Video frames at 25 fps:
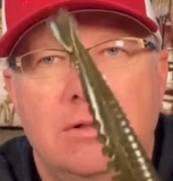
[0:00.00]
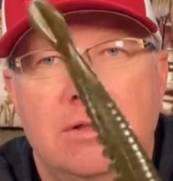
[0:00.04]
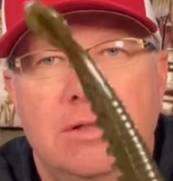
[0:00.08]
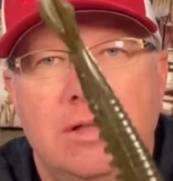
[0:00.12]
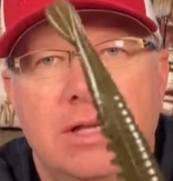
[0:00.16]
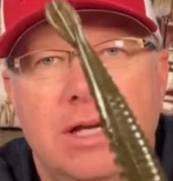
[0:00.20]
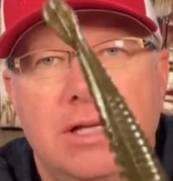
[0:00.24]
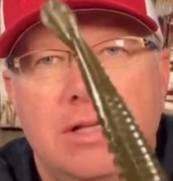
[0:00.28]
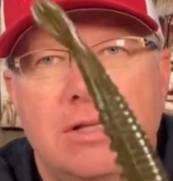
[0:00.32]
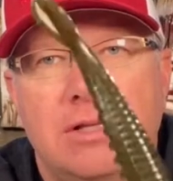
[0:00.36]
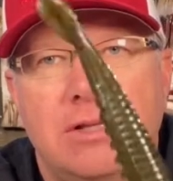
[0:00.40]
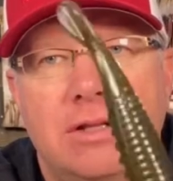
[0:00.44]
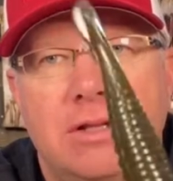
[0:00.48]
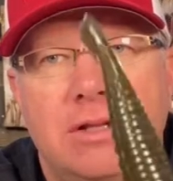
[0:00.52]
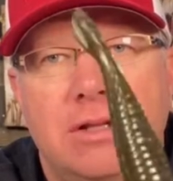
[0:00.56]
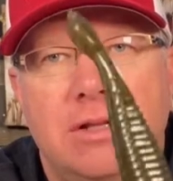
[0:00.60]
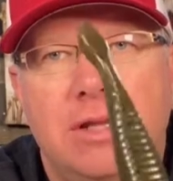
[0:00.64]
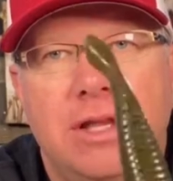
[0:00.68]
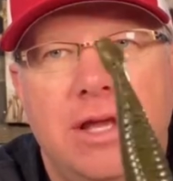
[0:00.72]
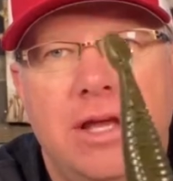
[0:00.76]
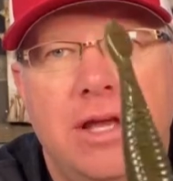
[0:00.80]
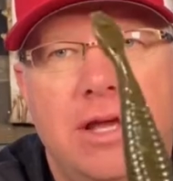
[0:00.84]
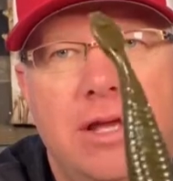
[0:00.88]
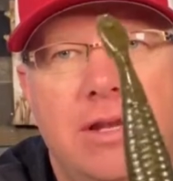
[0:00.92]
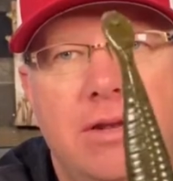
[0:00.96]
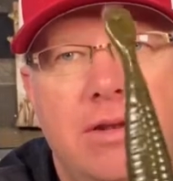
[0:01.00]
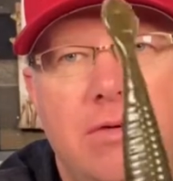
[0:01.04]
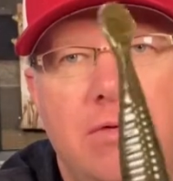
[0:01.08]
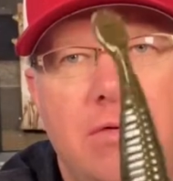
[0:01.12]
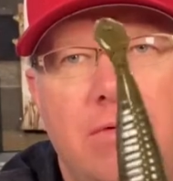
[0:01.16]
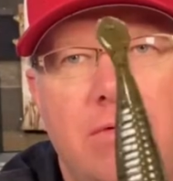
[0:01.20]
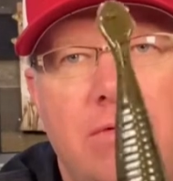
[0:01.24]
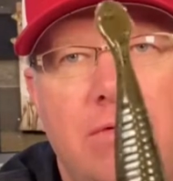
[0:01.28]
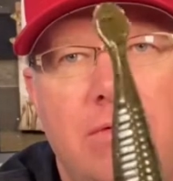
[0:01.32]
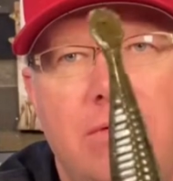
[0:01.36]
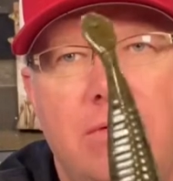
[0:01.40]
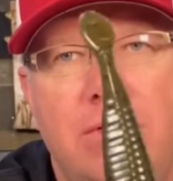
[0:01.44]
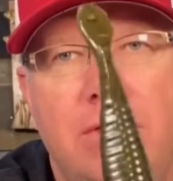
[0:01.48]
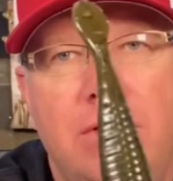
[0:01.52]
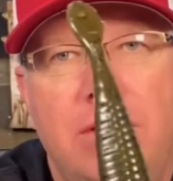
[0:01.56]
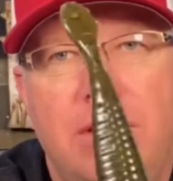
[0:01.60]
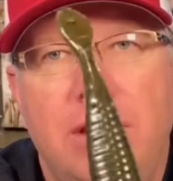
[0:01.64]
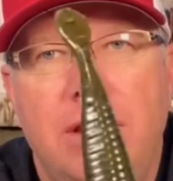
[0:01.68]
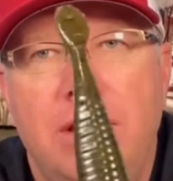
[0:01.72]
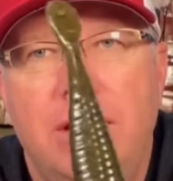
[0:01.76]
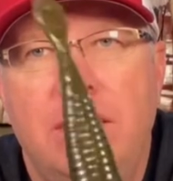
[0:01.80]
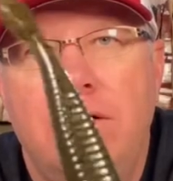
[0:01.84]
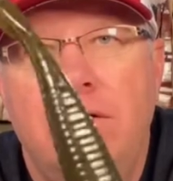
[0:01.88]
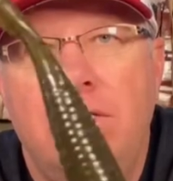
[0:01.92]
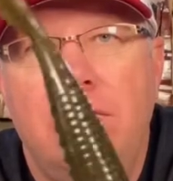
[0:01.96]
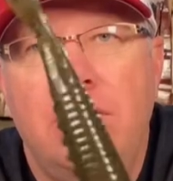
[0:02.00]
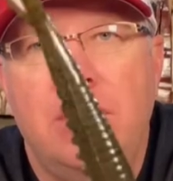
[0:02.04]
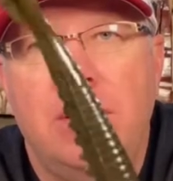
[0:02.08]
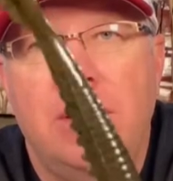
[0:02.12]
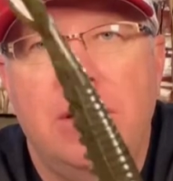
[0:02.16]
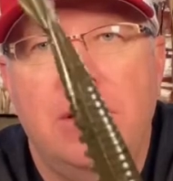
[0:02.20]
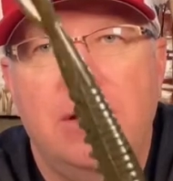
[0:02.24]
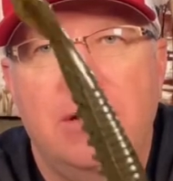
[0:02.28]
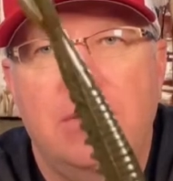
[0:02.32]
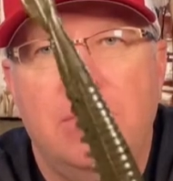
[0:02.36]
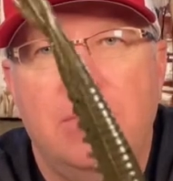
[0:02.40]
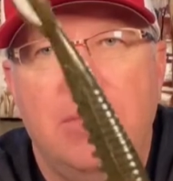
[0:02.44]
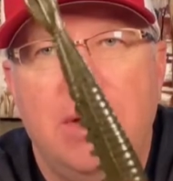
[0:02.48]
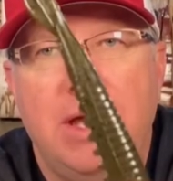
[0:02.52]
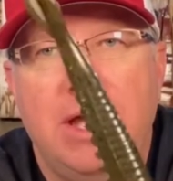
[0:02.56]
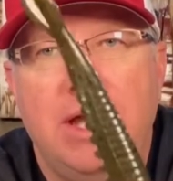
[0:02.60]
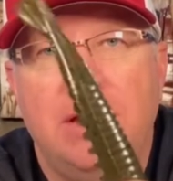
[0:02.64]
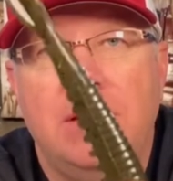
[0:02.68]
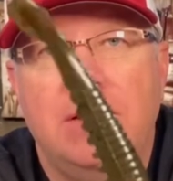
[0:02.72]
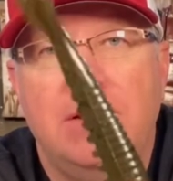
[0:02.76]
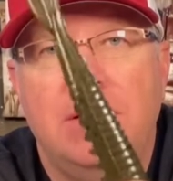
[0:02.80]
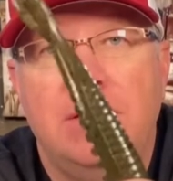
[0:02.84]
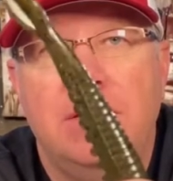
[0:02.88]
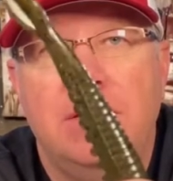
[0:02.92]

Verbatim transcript: nice little Ned Ned rig bait.